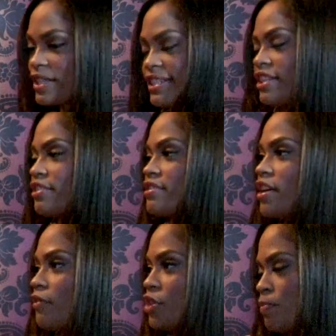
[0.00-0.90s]
you see
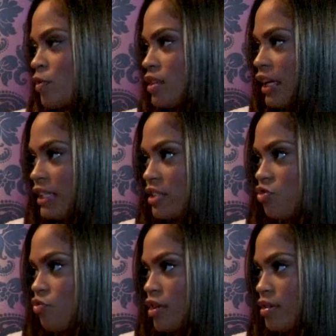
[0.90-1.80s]
yourself in the music
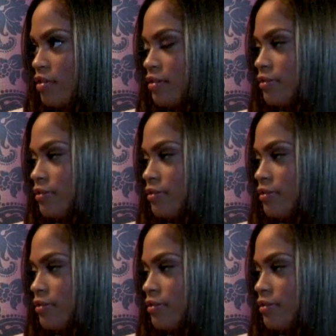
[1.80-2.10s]
industry?